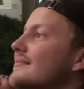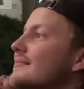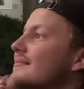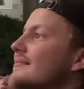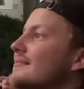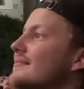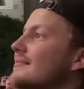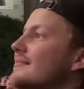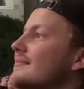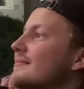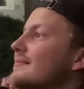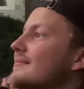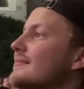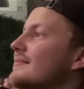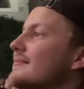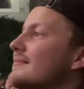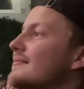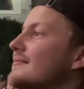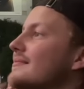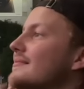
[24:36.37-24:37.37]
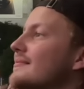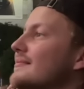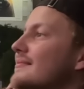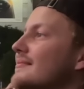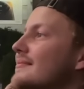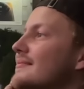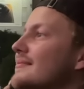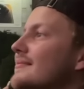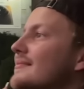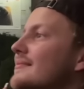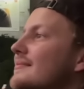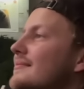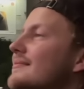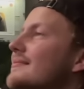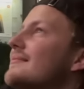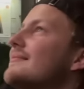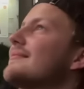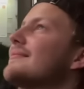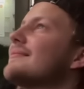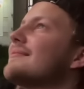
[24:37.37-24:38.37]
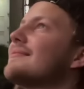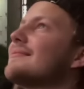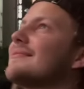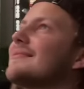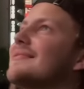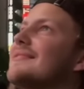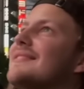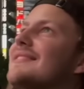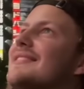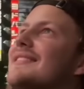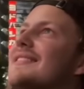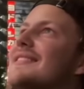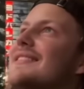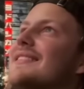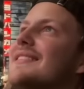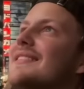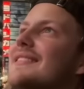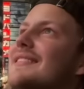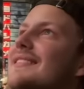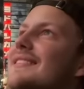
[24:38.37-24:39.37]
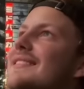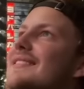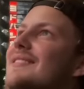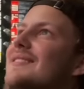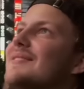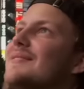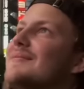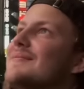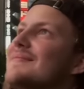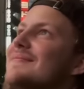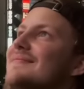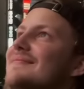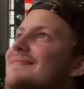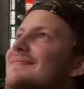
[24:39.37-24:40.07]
Nobody speaks.